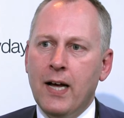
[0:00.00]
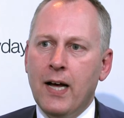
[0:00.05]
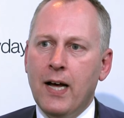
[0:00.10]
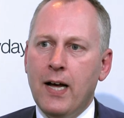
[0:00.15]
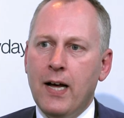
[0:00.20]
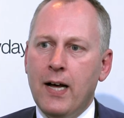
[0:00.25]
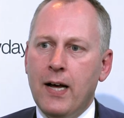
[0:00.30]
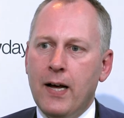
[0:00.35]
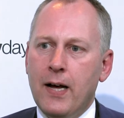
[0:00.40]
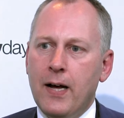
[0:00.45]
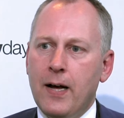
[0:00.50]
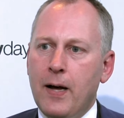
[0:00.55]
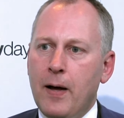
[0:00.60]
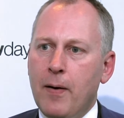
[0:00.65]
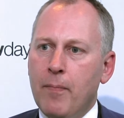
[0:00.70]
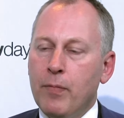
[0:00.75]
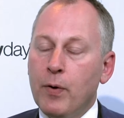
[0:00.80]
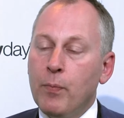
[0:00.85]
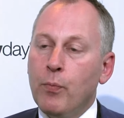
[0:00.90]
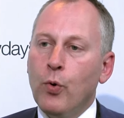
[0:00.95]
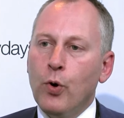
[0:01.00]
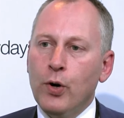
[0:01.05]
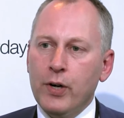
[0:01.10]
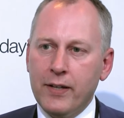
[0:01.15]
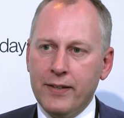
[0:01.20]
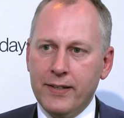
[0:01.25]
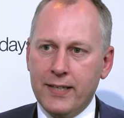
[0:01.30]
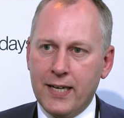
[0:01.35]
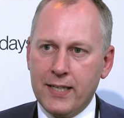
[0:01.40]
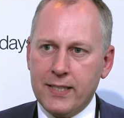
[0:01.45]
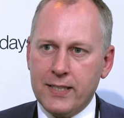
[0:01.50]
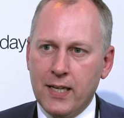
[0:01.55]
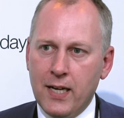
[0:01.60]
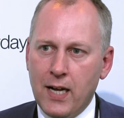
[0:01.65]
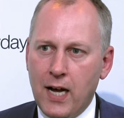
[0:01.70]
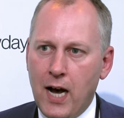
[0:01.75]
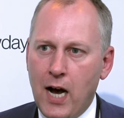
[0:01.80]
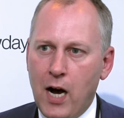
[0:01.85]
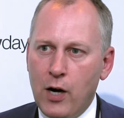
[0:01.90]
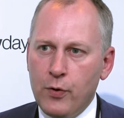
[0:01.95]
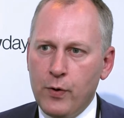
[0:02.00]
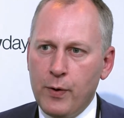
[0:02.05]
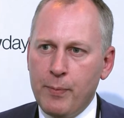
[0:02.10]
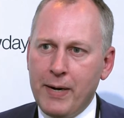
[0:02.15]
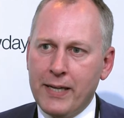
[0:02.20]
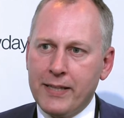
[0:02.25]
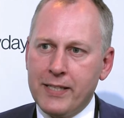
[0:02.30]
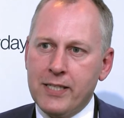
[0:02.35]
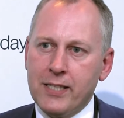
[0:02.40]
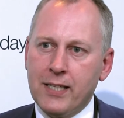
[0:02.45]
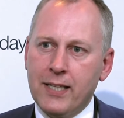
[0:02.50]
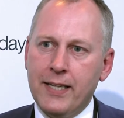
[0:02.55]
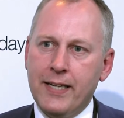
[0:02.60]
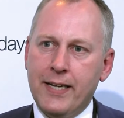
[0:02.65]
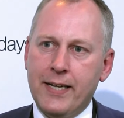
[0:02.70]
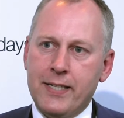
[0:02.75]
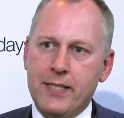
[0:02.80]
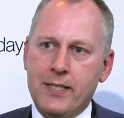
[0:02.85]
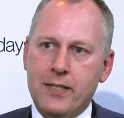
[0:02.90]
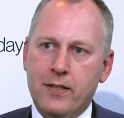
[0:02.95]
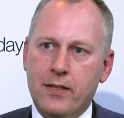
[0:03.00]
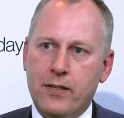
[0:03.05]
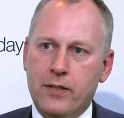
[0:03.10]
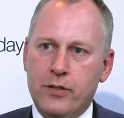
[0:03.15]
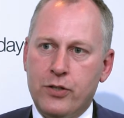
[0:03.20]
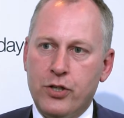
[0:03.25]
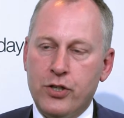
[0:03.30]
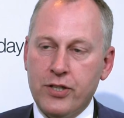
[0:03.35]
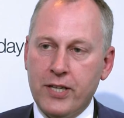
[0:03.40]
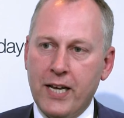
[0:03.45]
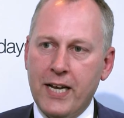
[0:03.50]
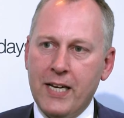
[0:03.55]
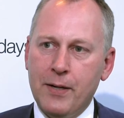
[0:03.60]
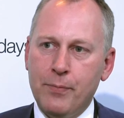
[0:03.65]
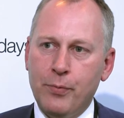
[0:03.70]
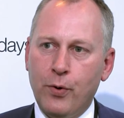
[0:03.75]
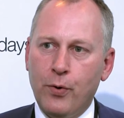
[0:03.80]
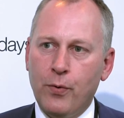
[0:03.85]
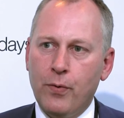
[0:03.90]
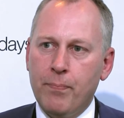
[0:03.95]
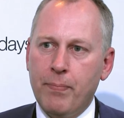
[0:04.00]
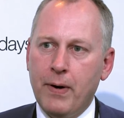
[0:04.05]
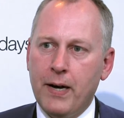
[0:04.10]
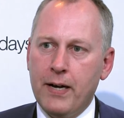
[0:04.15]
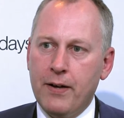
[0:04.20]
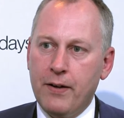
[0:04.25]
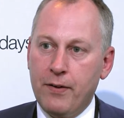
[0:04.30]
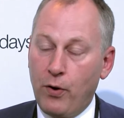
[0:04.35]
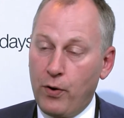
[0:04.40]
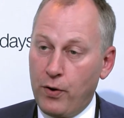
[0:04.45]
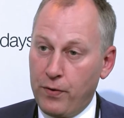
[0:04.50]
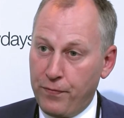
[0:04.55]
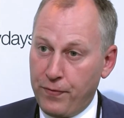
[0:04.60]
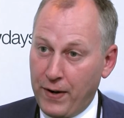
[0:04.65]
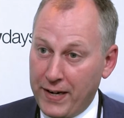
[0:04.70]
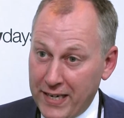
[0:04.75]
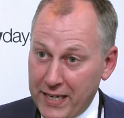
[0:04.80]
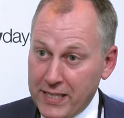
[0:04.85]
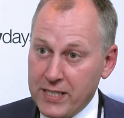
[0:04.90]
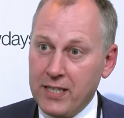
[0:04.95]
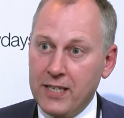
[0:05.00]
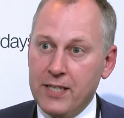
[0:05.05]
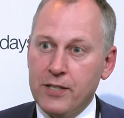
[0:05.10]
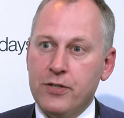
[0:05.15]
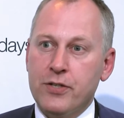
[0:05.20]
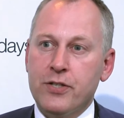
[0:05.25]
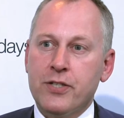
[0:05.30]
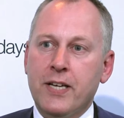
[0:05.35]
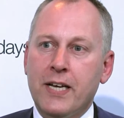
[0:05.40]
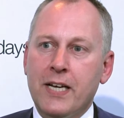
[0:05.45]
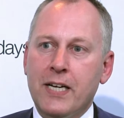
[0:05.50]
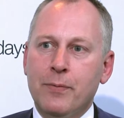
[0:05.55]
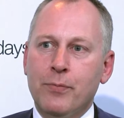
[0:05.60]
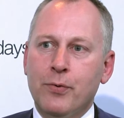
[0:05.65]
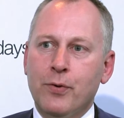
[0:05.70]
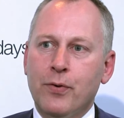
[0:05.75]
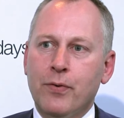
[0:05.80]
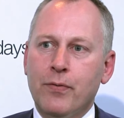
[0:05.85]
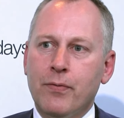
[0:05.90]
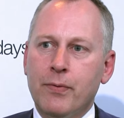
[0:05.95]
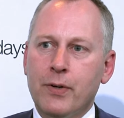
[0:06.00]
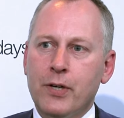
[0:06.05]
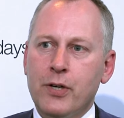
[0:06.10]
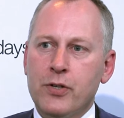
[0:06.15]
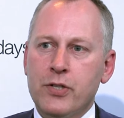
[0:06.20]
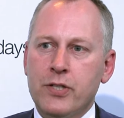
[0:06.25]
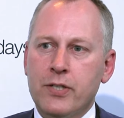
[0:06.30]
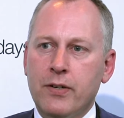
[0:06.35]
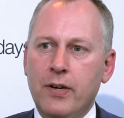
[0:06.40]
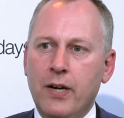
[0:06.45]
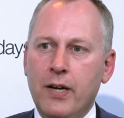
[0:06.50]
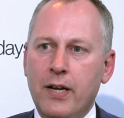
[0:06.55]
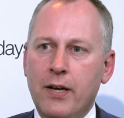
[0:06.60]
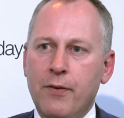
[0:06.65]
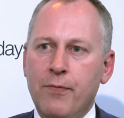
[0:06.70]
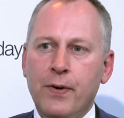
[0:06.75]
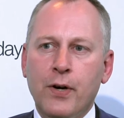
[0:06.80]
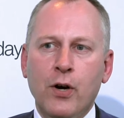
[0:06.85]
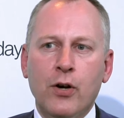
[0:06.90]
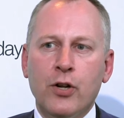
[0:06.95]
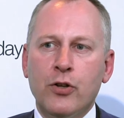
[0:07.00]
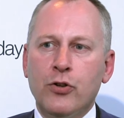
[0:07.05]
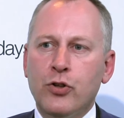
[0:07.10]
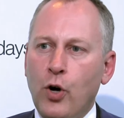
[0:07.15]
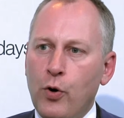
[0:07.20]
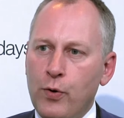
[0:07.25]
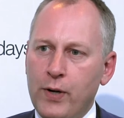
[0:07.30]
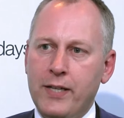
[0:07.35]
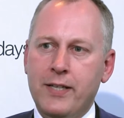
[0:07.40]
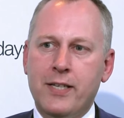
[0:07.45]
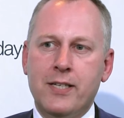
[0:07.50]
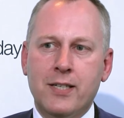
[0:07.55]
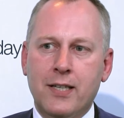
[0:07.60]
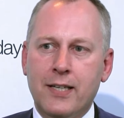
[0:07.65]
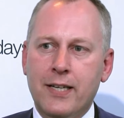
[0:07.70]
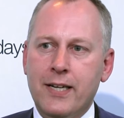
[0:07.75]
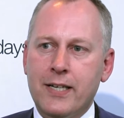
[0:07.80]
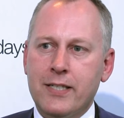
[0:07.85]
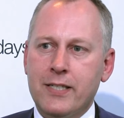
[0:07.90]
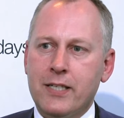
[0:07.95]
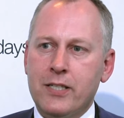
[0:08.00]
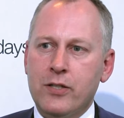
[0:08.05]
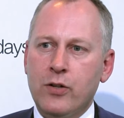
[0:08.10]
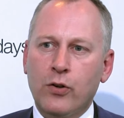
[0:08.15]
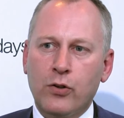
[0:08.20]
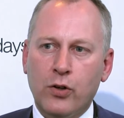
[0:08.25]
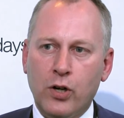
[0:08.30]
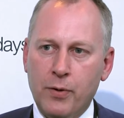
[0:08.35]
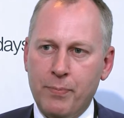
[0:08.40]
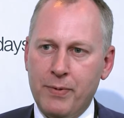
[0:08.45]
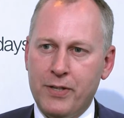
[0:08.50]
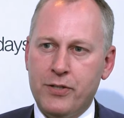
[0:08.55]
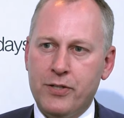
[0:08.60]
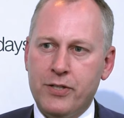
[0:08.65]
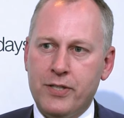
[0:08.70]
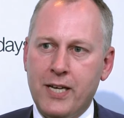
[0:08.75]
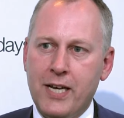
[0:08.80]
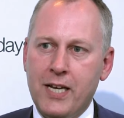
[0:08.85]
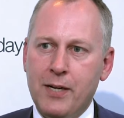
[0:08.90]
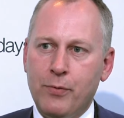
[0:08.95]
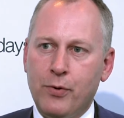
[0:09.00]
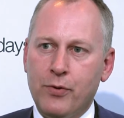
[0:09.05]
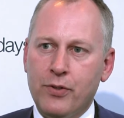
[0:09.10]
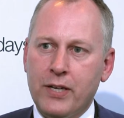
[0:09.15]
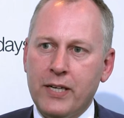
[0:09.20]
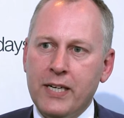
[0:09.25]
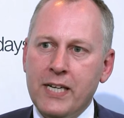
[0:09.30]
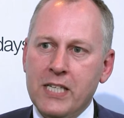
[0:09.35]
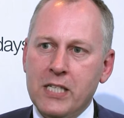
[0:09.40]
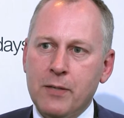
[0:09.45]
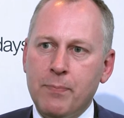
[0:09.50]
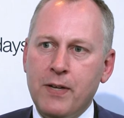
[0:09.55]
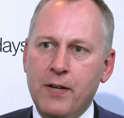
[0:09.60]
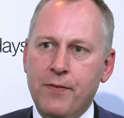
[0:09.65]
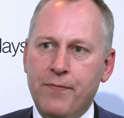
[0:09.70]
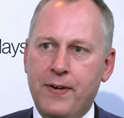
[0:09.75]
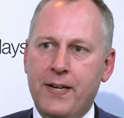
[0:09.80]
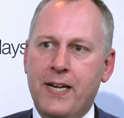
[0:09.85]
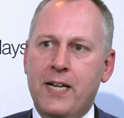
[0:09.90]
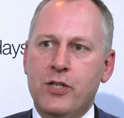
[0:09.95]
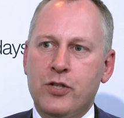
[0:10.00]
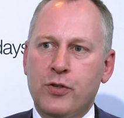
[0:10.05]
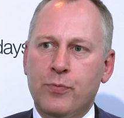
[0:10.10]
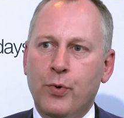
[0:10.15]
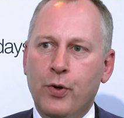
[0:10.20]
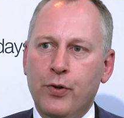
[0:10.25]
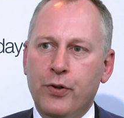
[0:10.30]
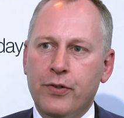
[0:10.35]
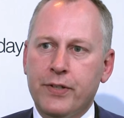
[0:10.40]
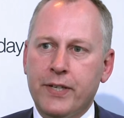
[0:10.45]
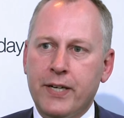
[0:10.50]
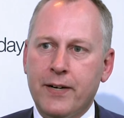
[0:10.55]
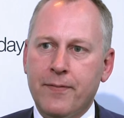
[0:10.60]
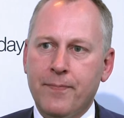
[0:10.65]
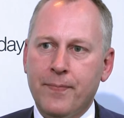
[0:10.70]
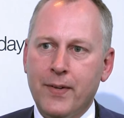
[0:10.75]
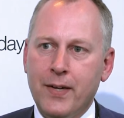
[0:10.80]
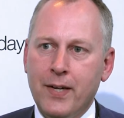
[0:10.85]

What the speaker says: But more than that, how do we make these clinics sustainable, financially sustainable? Because if we're going to donate these clinics, it's not going to be sustainable. There needs to be a financial model there.